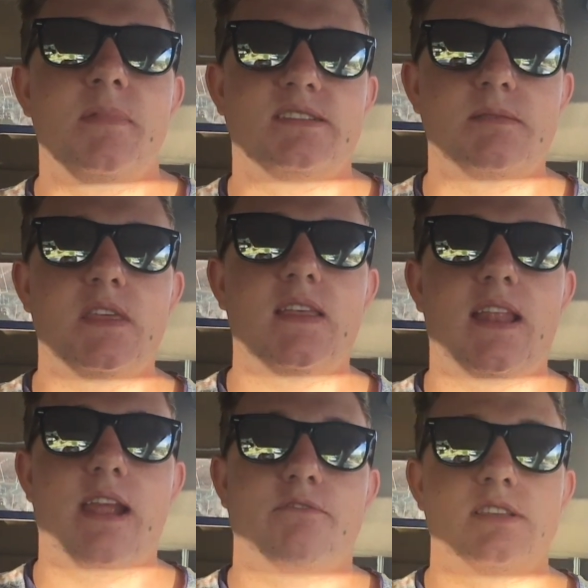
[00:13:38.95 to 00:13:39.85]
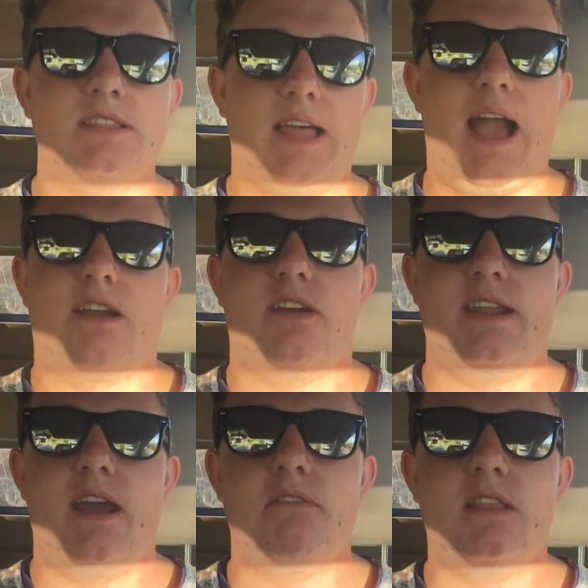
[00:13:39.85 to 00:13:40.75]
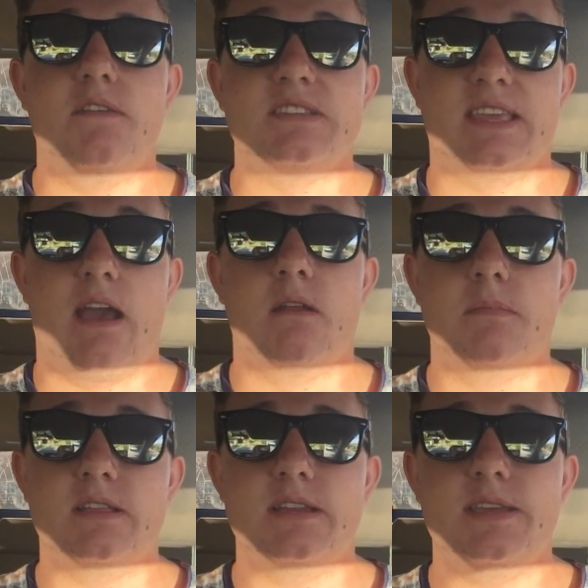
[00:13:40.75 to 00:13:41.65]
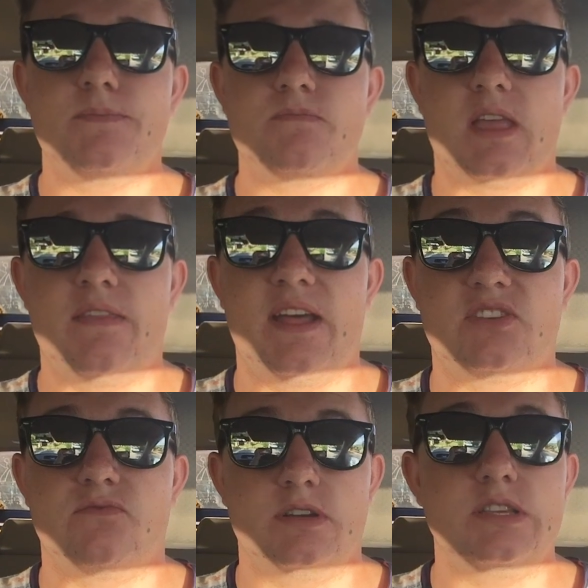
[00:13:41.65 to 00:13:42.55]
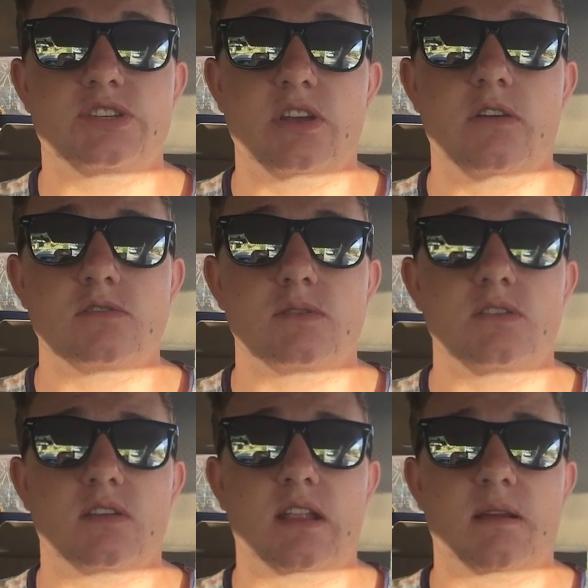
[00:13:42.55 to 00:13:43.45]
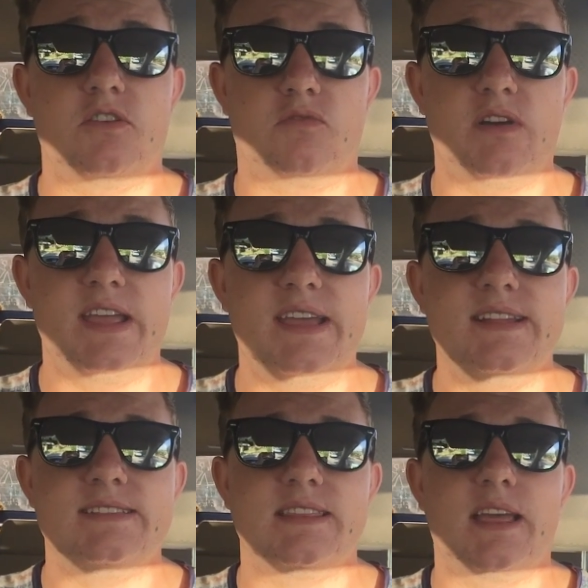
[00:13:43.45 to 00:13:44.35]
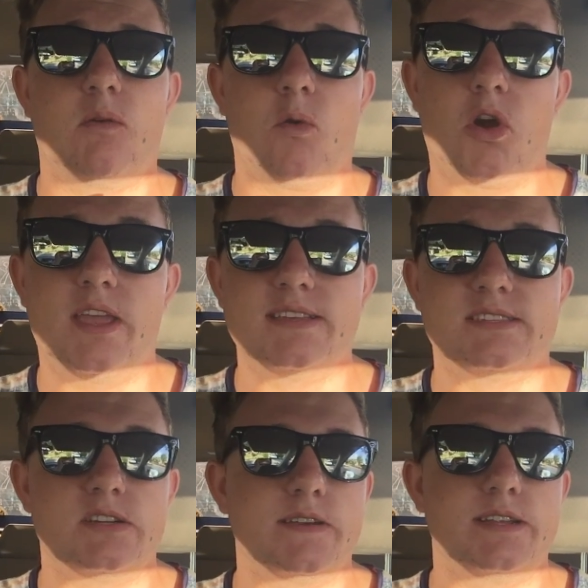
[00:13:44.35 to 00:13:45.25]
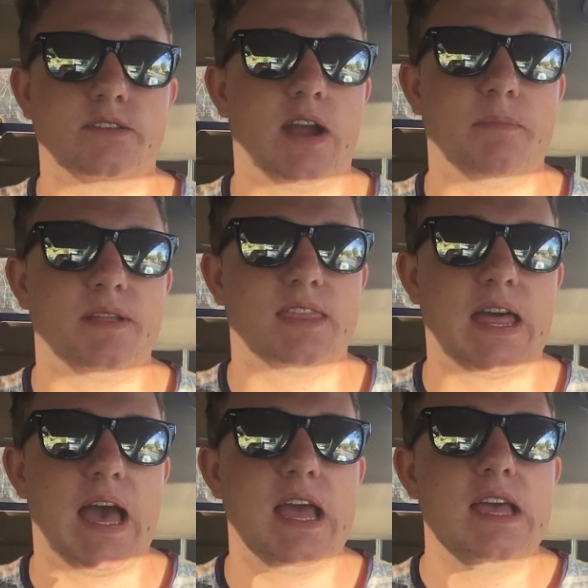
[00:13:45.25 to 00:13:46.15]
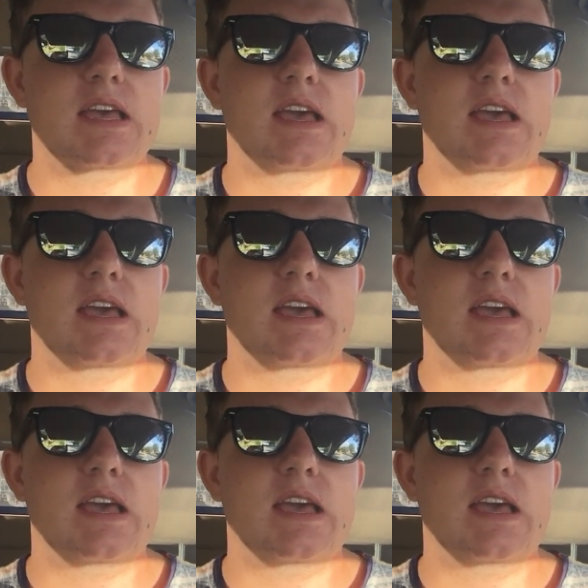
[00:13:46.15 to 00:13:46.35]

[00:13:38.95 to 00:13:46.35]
Because something that I really lack right now in life is accountability. And that really shows when you look at like grades and like work history and crap like that.